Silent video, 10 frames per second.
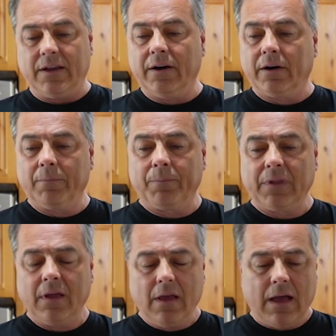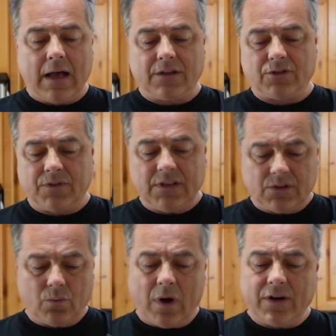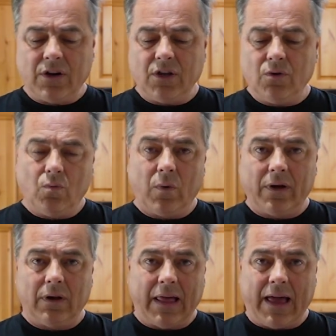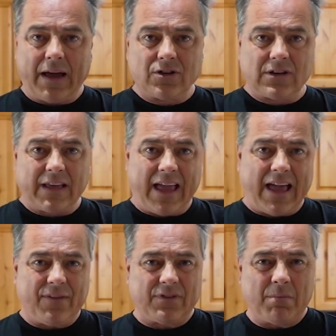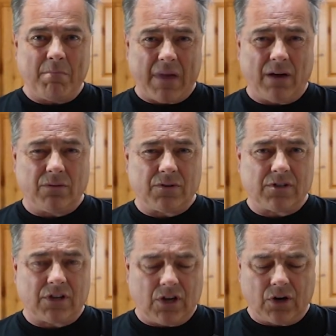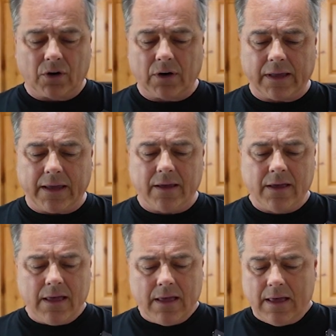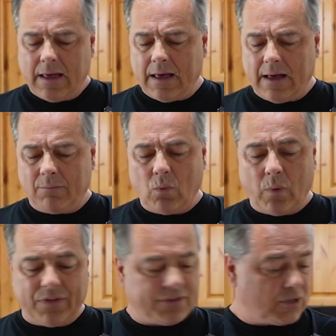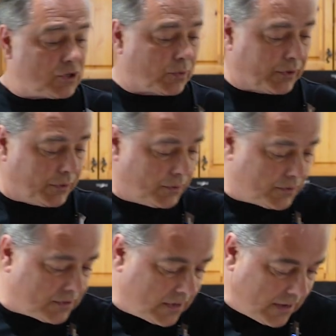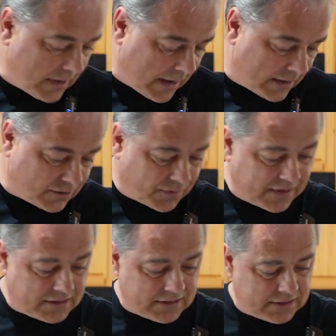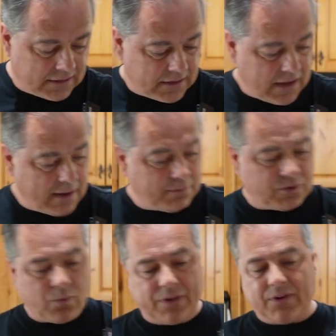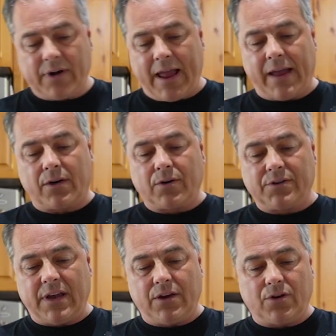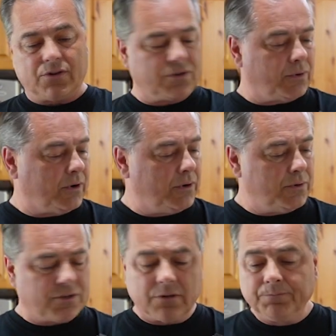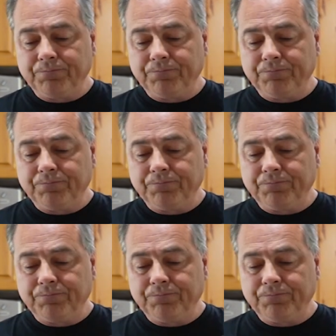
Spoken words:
here. So this one you will actually have to mount securely with screws. So this comes with your anchors and your screws.